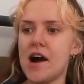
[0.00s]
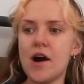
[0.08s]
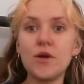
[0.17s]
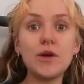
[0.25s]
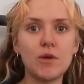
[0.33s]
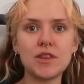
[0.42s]

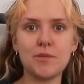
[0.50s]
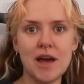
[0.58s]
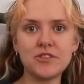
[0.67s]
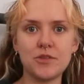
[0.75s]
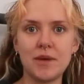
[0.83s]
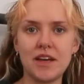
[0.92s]
Only want the
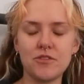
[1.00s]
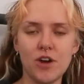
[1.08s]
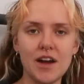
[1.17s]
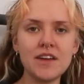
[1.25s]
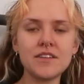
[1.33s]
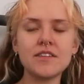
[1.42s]
best for me,
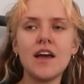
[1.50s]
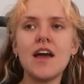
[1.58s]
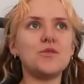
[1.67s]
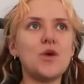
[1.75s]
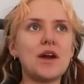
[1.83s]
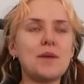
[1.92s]
right?
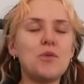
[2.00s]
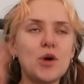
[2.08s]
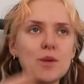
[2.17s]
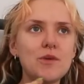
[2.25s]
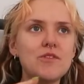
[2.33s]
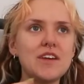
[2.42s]
When I
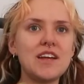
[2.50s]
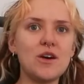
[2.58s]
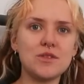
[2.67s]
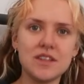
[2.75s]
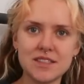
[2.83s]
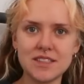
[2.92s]
put up a
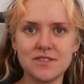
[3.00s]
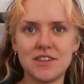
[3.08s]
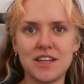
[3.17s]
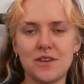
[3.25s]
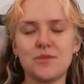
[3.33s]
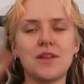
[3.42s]
video, this is a
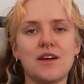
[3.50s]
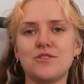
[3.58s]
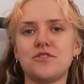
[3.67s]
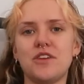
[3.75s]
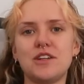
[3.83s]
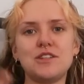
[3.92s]
video that I
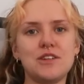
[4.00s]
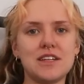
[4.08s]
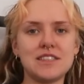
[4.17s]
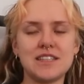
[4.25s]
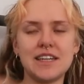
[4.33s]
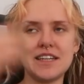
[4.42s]
was referring to
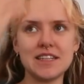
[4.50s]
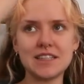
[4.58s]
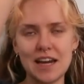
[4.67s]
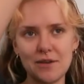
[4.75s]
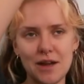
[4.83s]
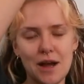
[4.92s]
that was deleted.
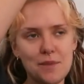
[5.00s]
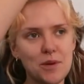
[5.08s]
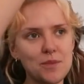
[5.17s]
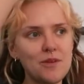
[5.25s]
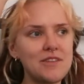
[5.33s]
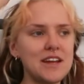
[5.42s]
Anyway, I
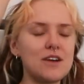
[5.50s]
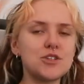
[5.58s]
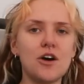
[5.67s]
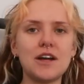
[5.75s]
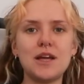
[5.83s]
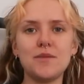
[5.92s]
put up a video
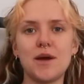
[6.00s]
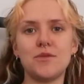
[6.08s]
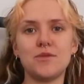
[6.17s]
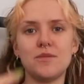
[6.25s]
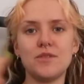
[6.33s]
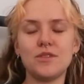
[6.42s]
talking
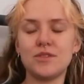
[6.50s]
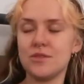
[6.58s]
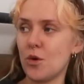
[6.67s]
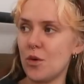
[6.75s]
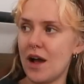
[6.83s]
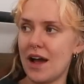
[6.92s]
about
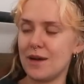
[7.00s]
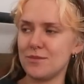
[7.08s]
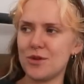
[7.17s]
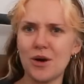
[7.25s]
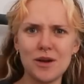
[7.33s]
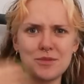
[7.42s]

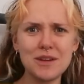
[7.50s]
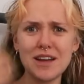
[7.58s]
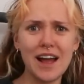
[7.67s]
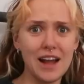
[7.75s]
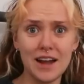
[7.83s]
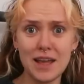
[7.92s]

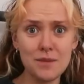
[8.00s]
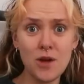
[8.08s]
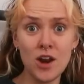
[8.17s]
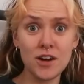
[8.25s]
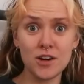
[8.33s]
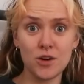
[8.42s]
I keep
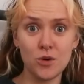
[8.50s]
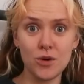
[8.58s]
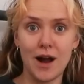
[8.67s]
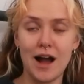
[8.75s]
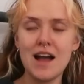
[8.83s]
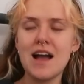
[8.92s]
calling her
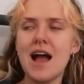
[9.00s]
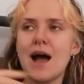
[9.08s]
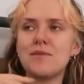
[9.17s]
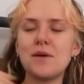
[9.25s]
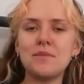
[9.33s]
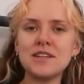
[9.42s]
Cora,
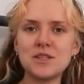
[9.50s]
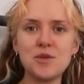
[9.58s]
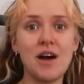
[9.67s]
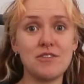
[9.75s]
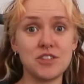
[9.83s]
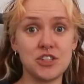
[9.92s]
about Missy
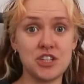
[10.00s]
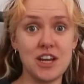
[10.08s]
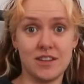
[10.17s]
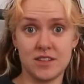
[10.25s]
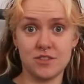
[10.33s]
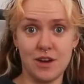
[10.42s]
Moo having the
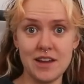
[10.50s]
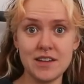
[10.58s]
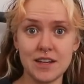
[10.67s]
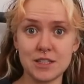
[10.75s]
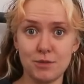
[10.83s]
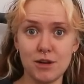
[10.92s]
shits,
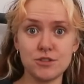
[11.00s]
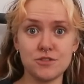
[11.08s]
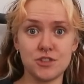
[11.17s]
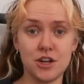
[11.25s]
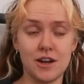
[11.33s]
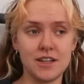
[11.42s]
right?
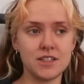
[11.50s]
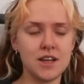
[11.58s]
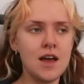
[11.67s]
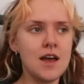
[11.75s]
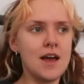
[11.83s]
Explosive shite.